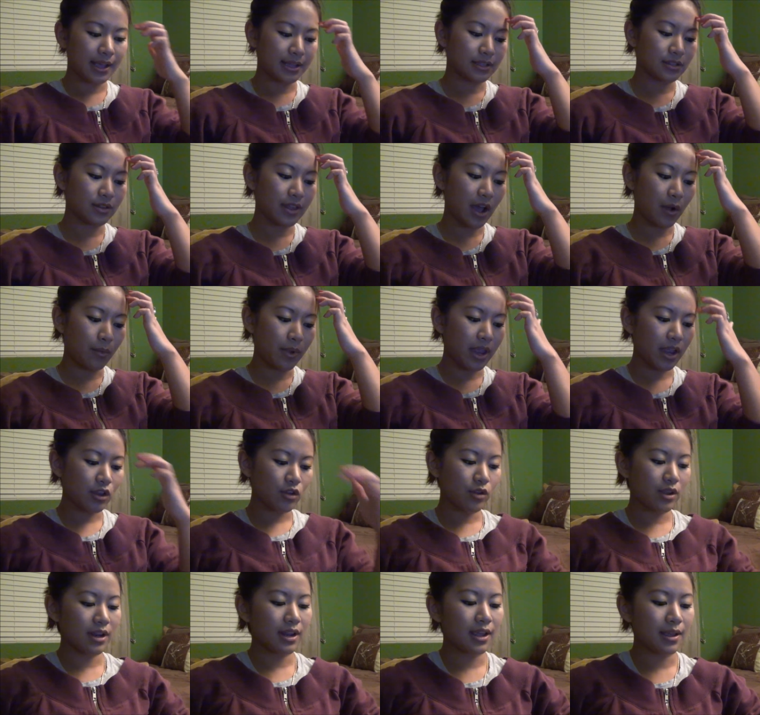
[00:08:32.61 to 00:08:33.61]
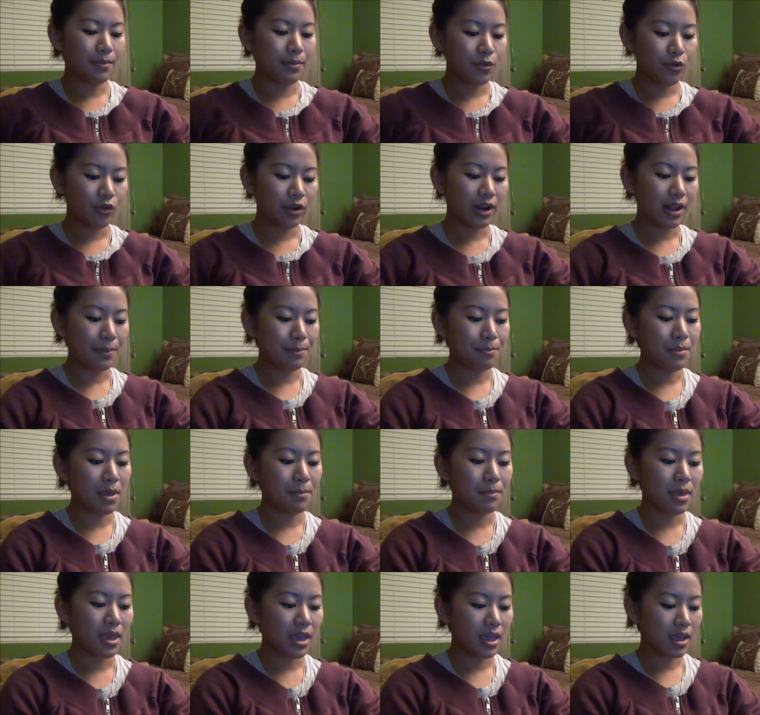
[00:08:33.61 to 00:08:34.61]
So that way you're gonna
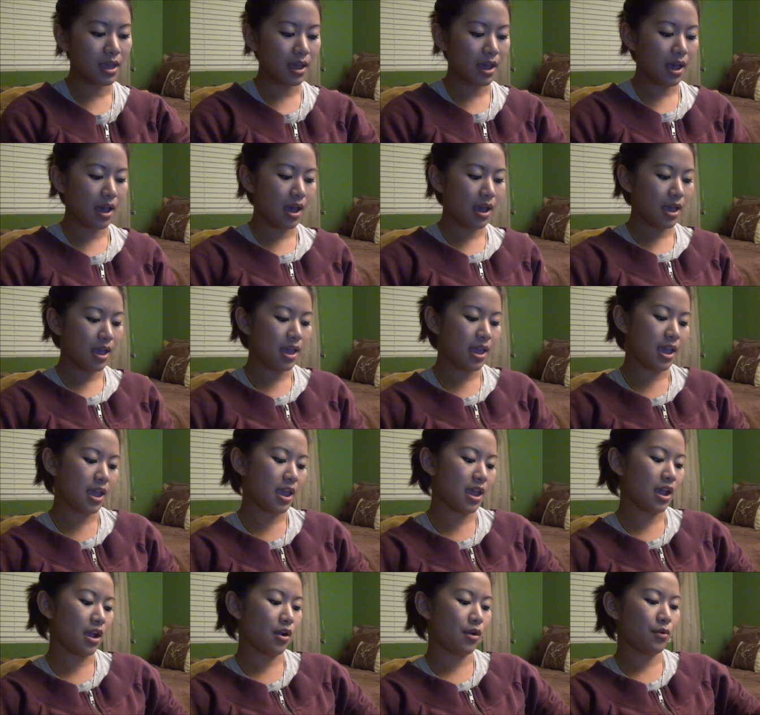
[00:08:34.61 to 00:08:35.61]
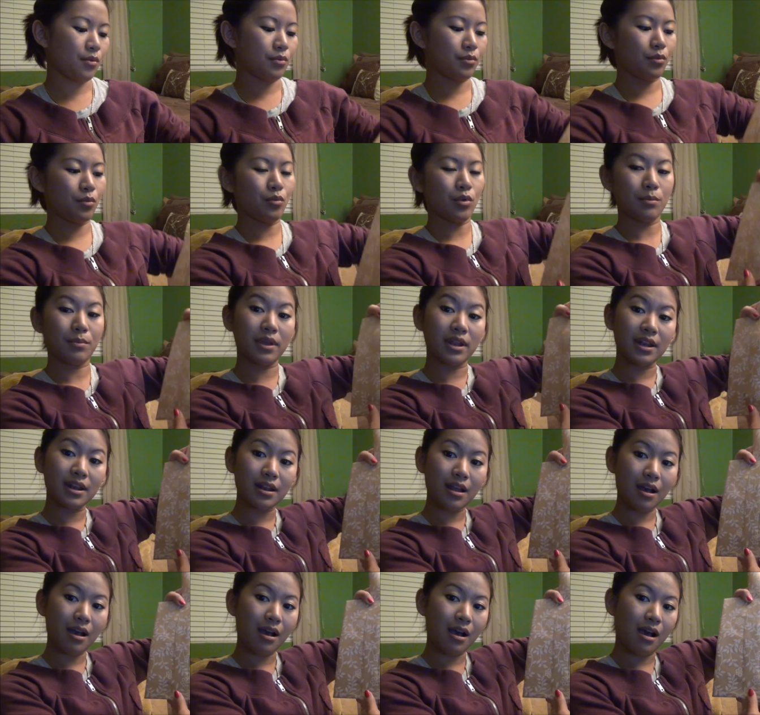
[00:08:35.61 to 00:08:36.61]
mimic a ribbon
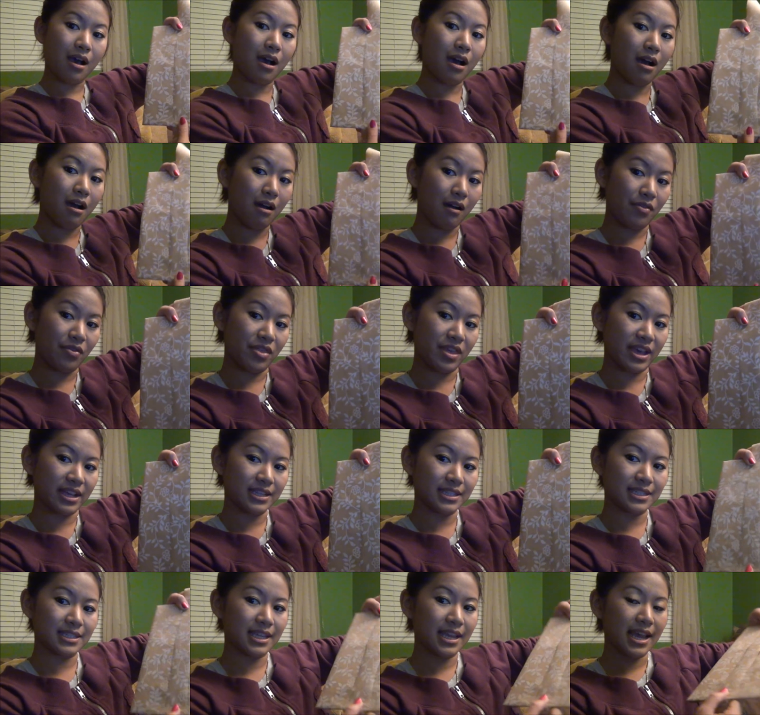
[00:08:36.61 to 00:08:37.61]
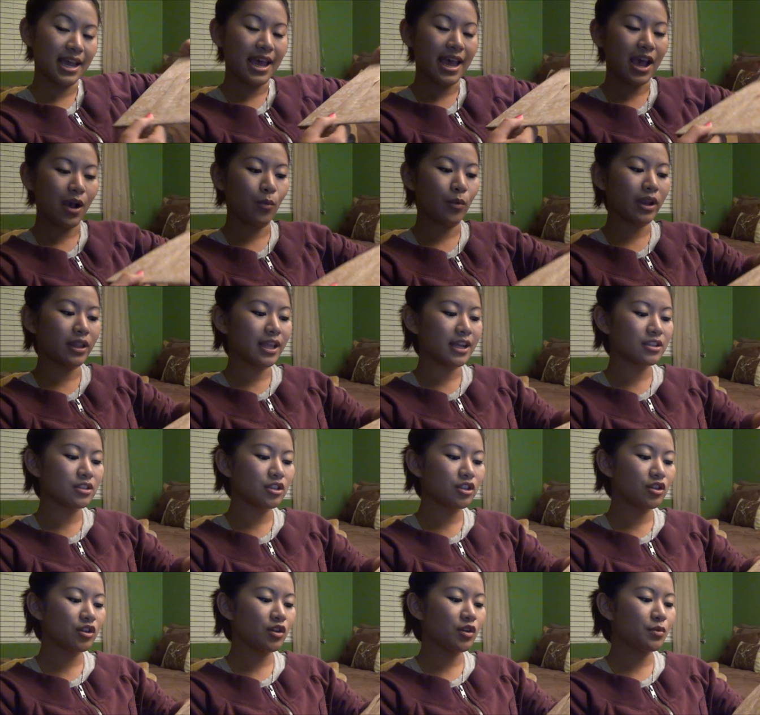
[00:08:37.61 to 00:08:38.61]
on this. And what I like
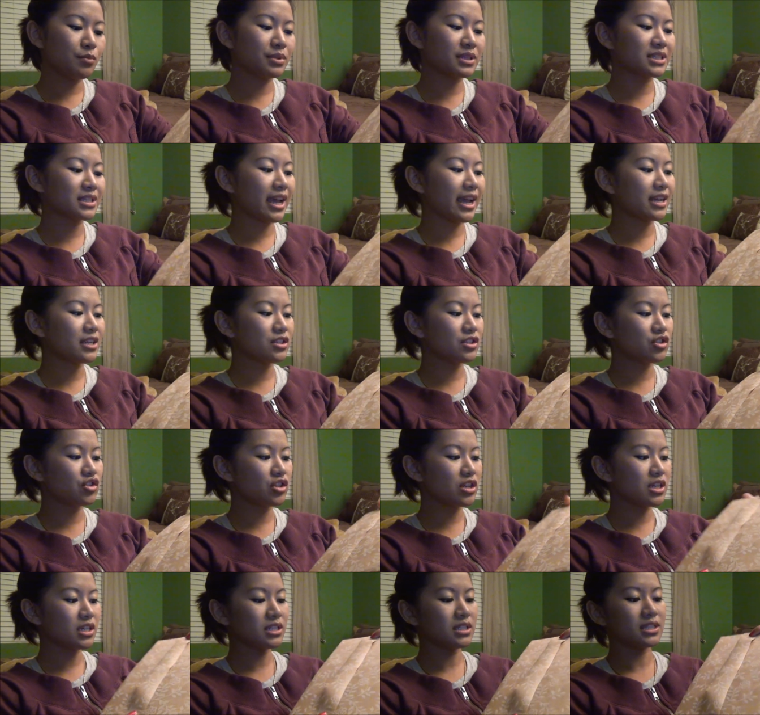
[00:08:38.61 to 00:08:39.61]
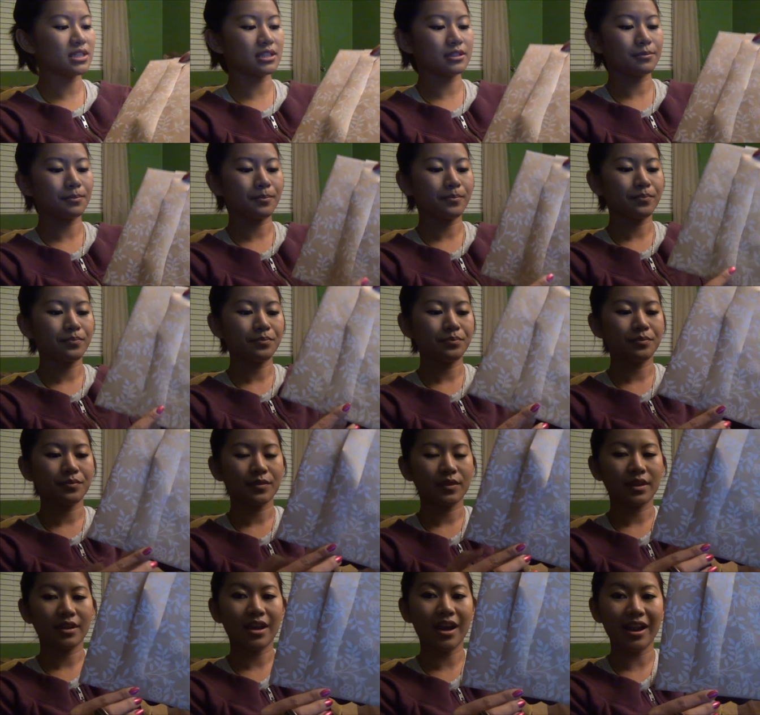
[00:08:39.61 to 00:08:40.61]
to do, besides just
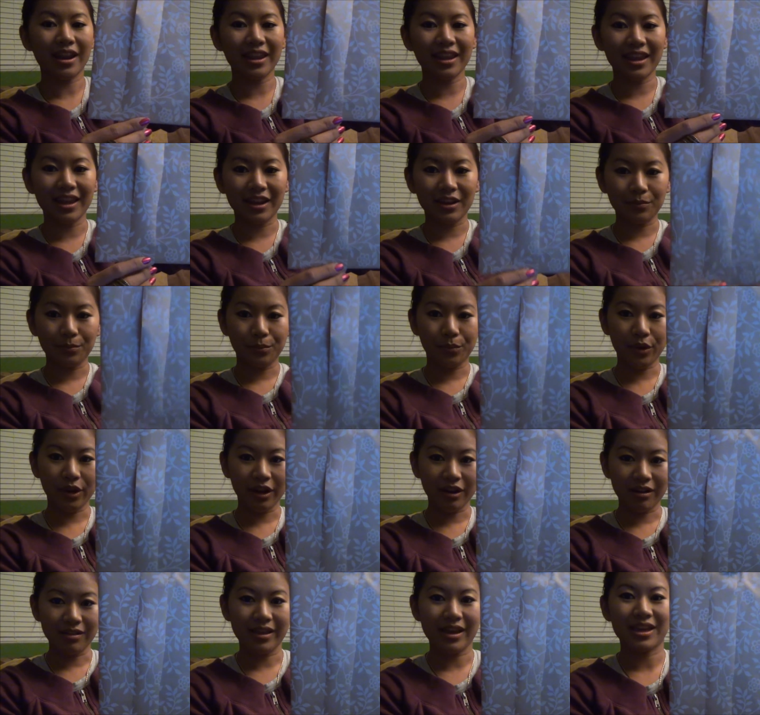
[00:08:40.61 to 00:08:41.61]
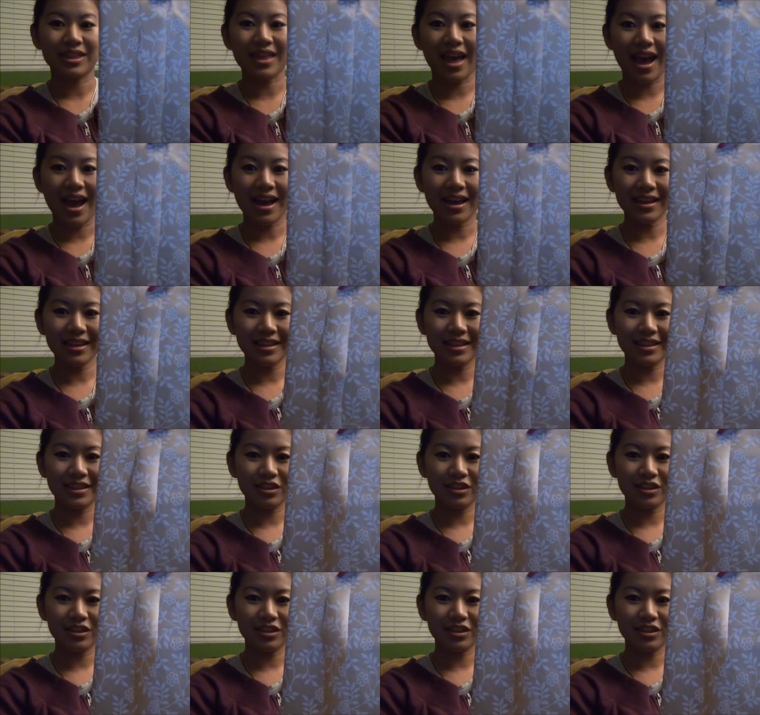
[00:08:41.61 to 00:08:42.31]
cutting it and putting it on like that,